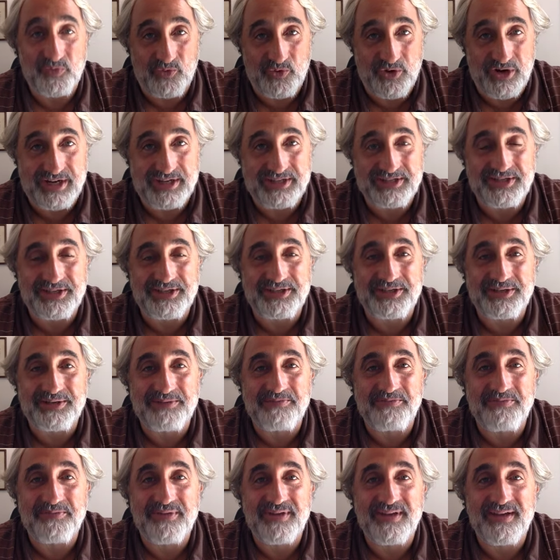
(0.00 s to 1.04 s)

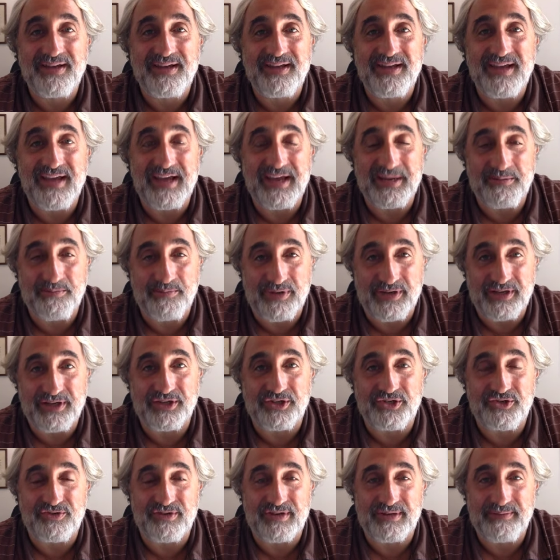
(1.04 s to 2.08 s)
racism and
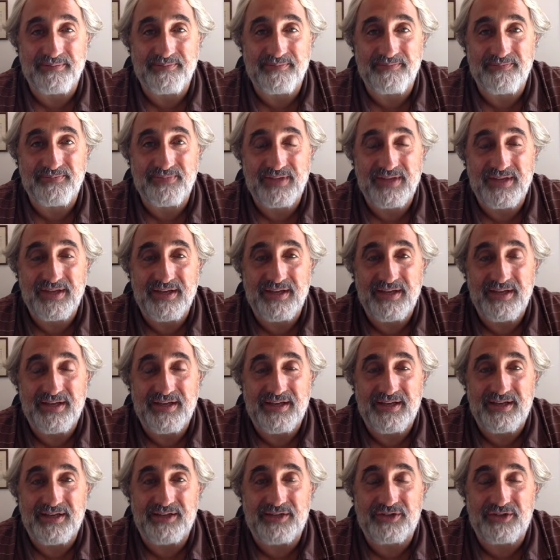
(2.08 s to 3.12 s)
bigotry.
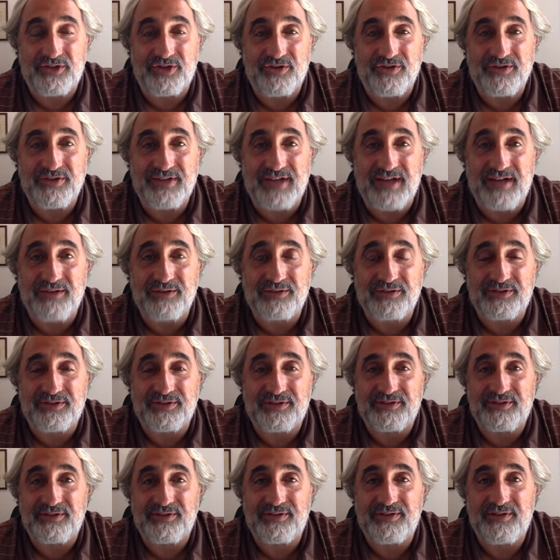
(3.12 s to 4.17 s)
It turns
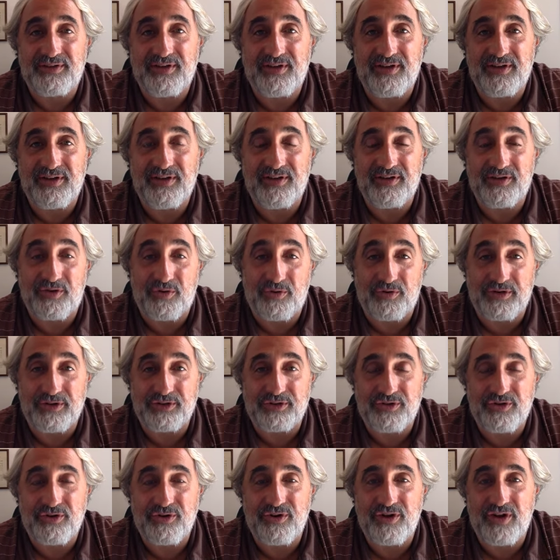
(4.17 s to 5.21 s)
out, according
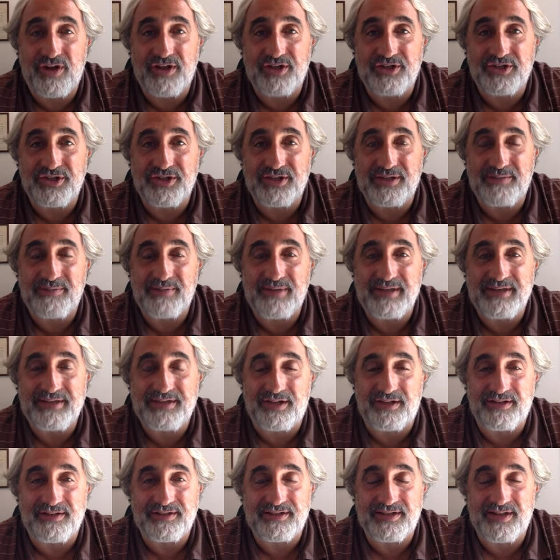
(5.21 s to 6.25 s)
to her logic,
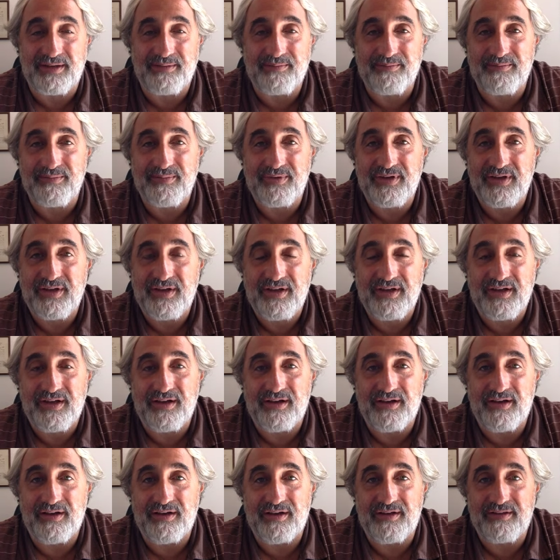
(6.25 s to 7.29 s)
based on some
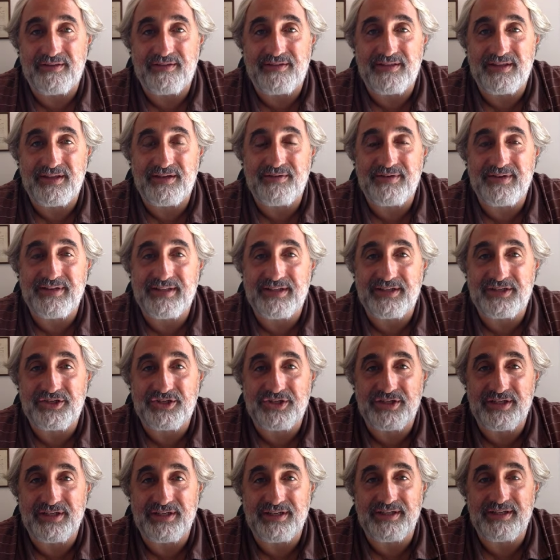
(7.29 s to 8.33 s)
theory that
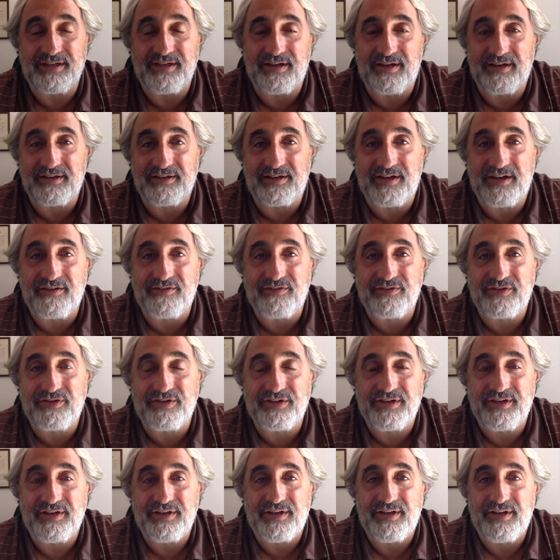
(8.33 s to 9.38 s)
she
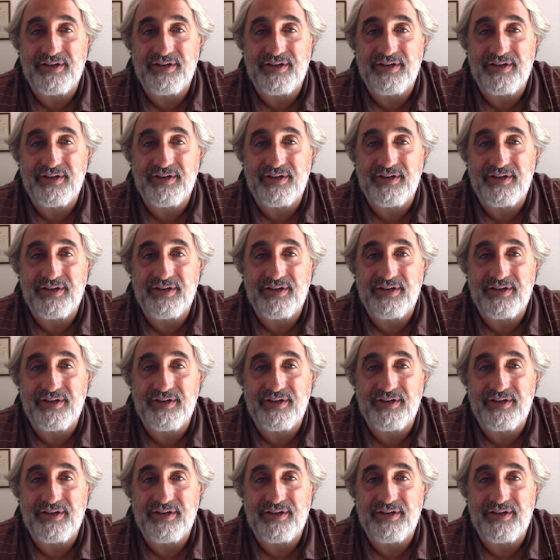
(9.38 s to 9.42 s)
uncovered,